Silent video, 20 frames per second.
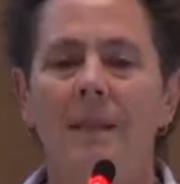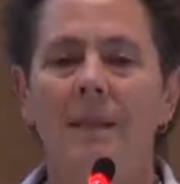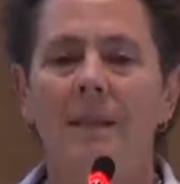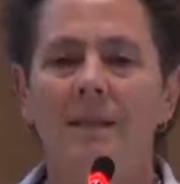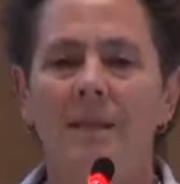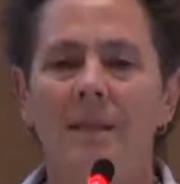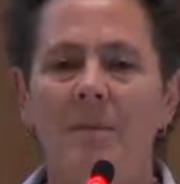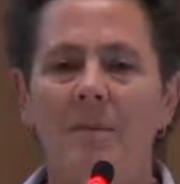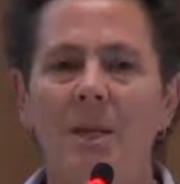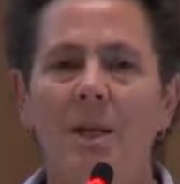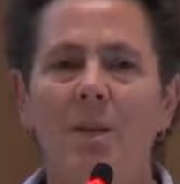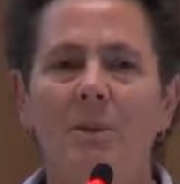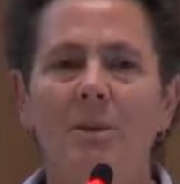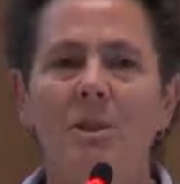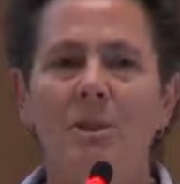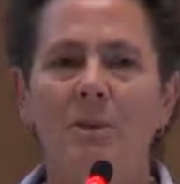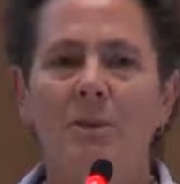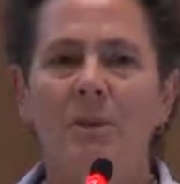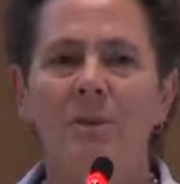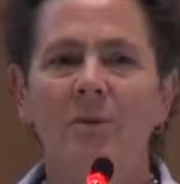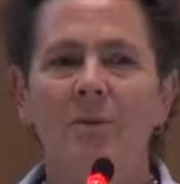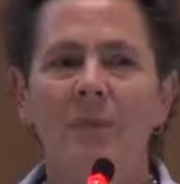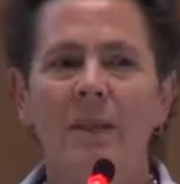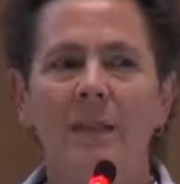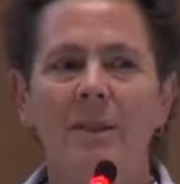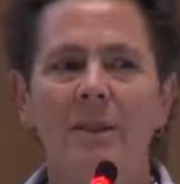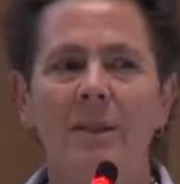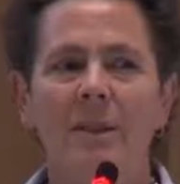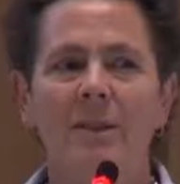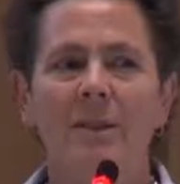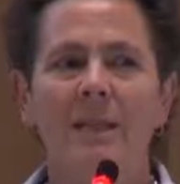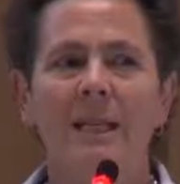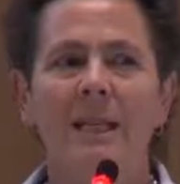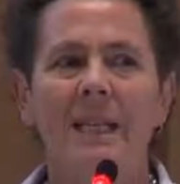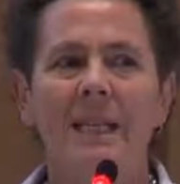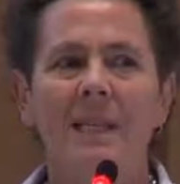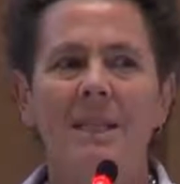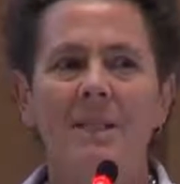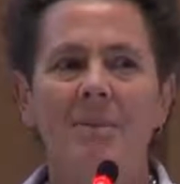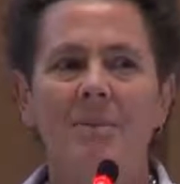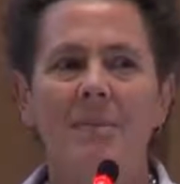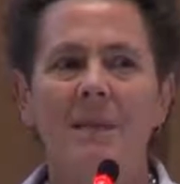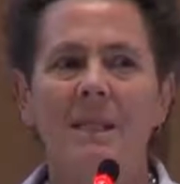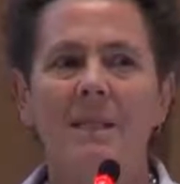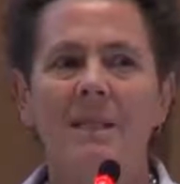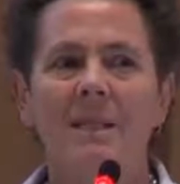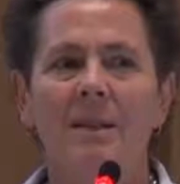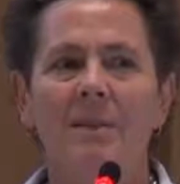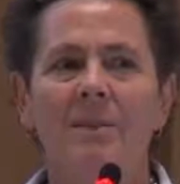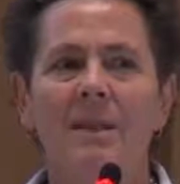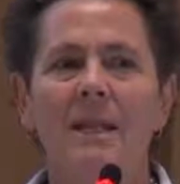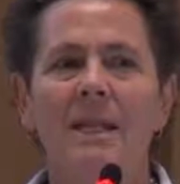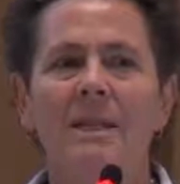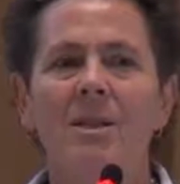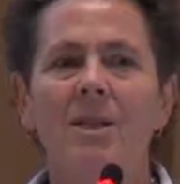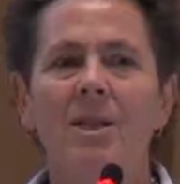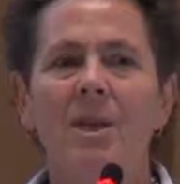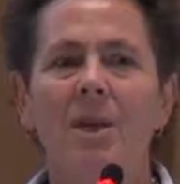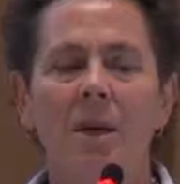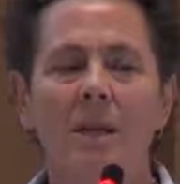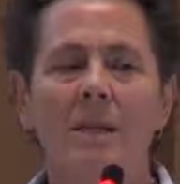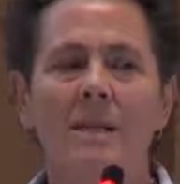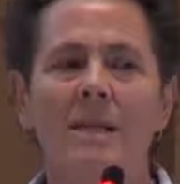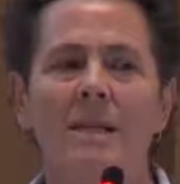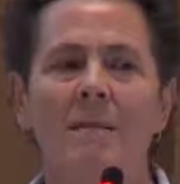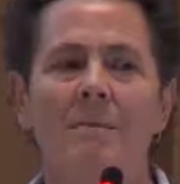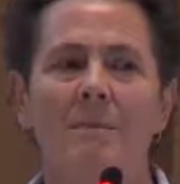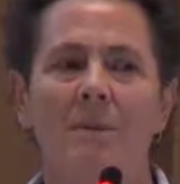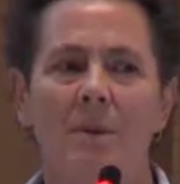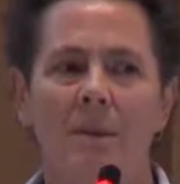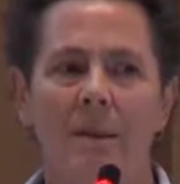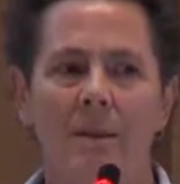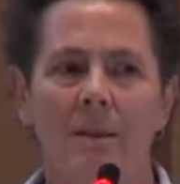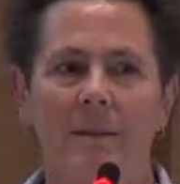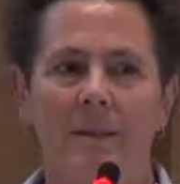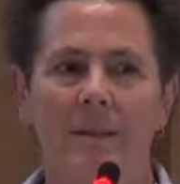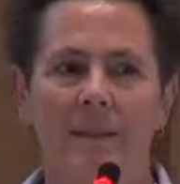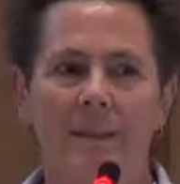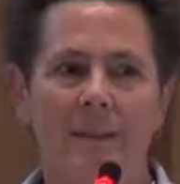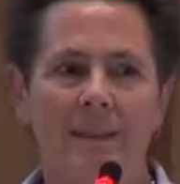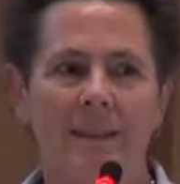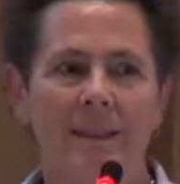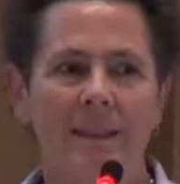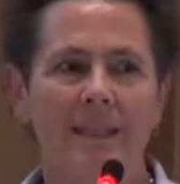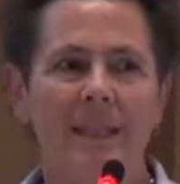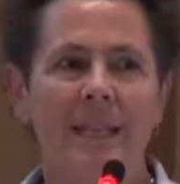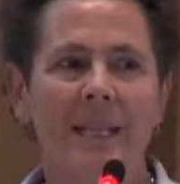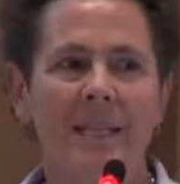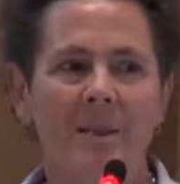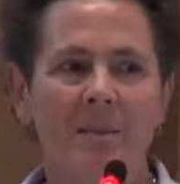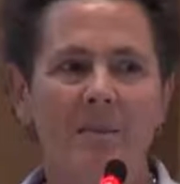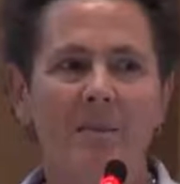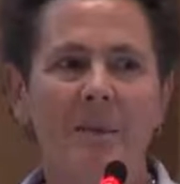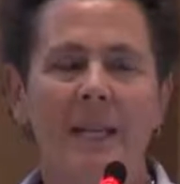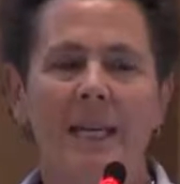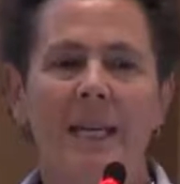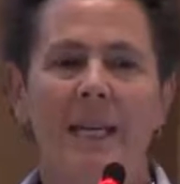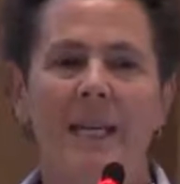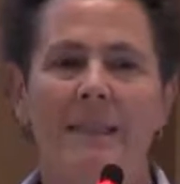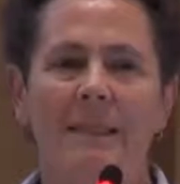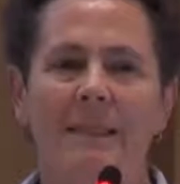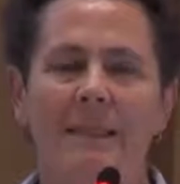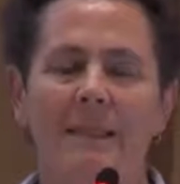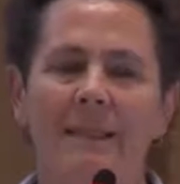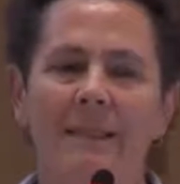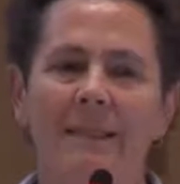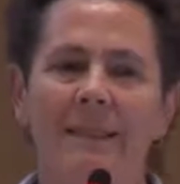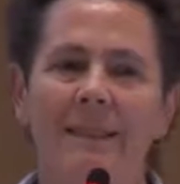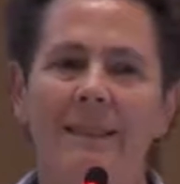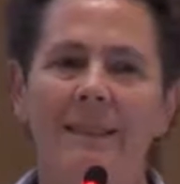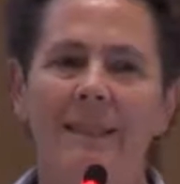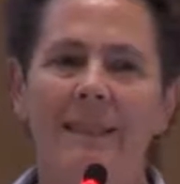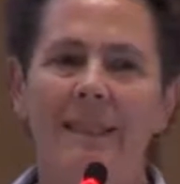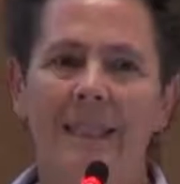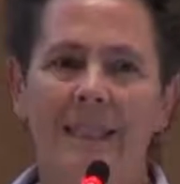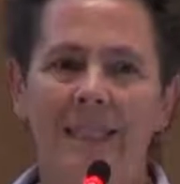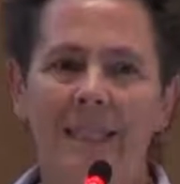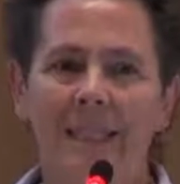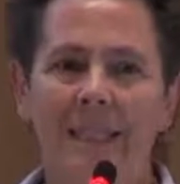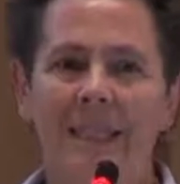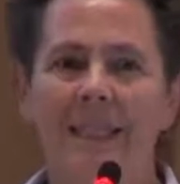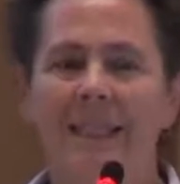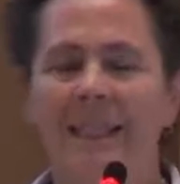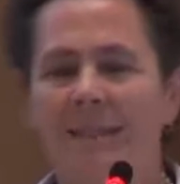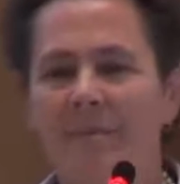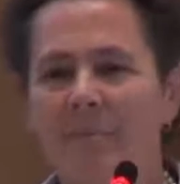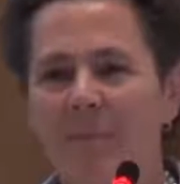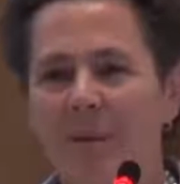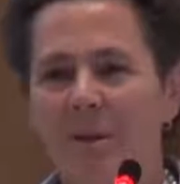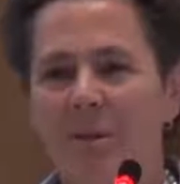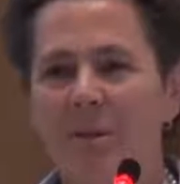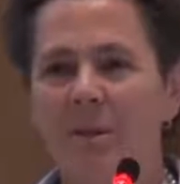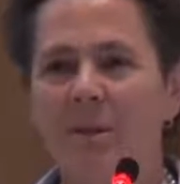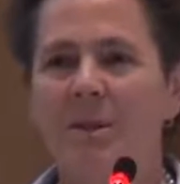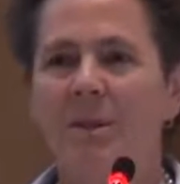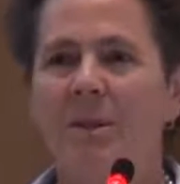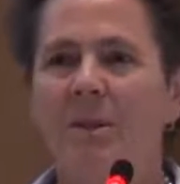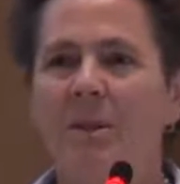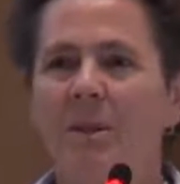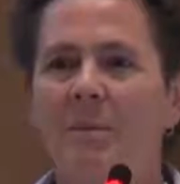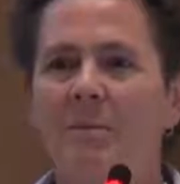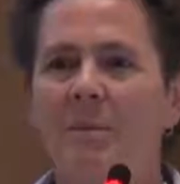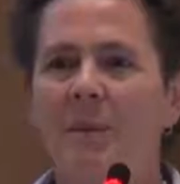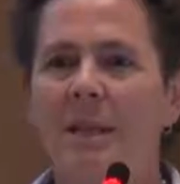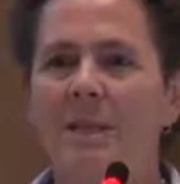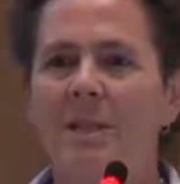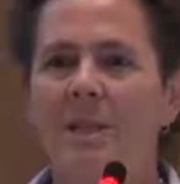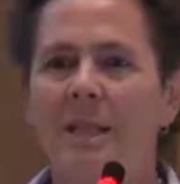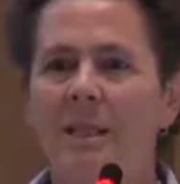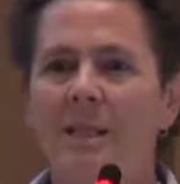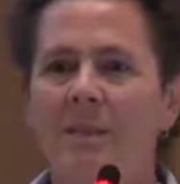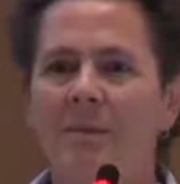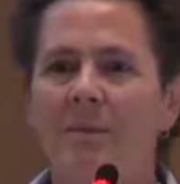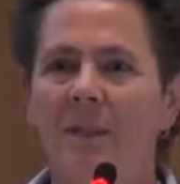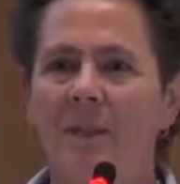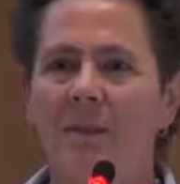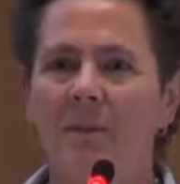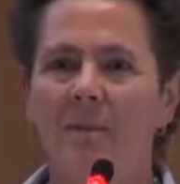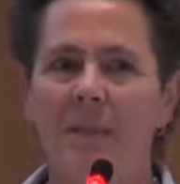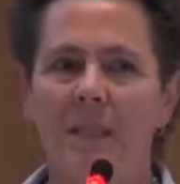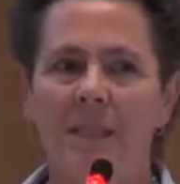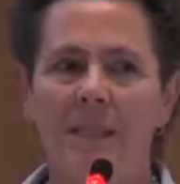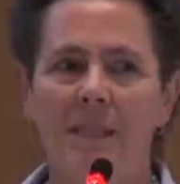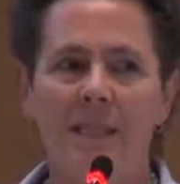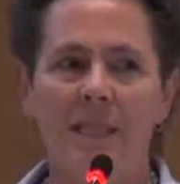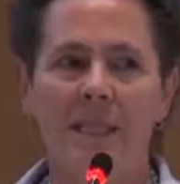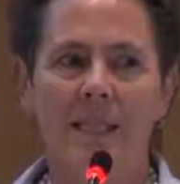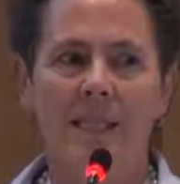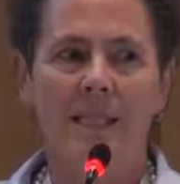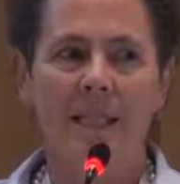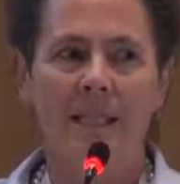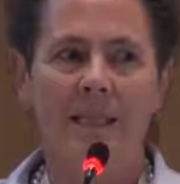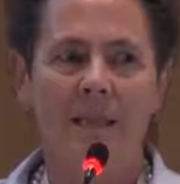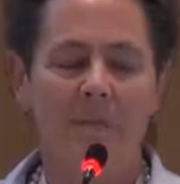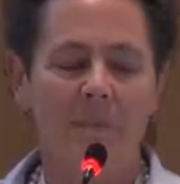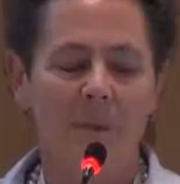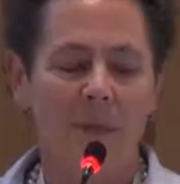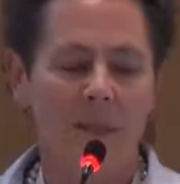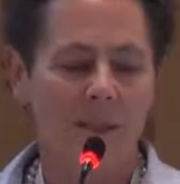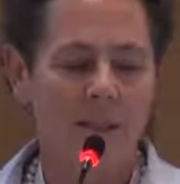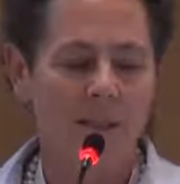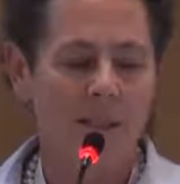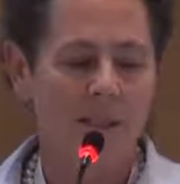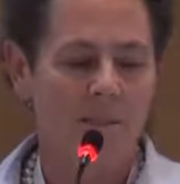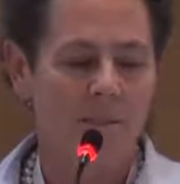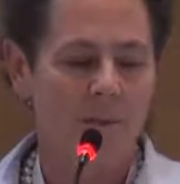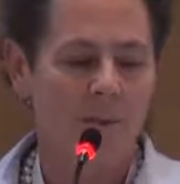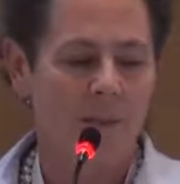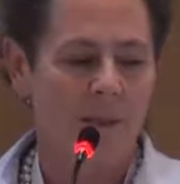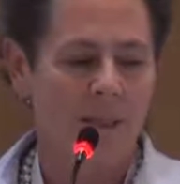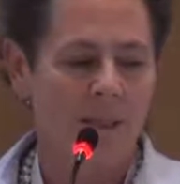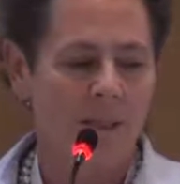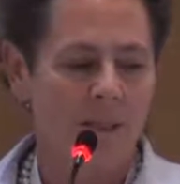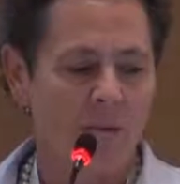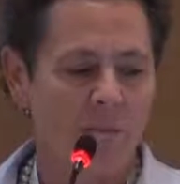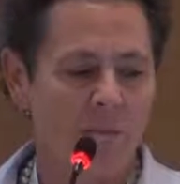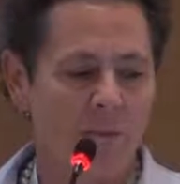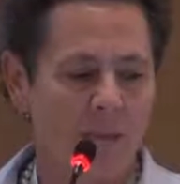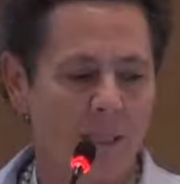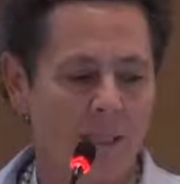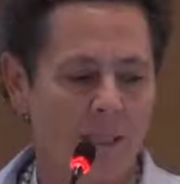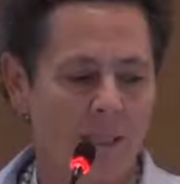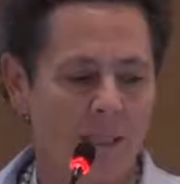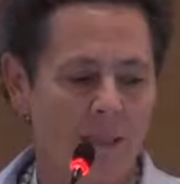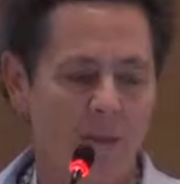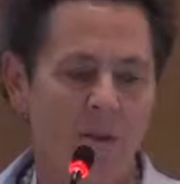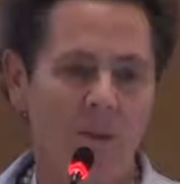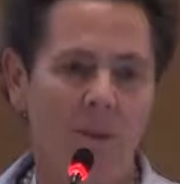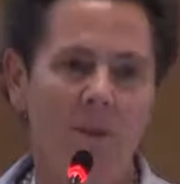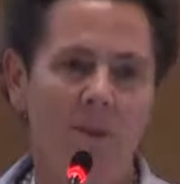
some cultural failure. It's risk of things costing more than you planned. And most projects fail because things end up costing more than you planned,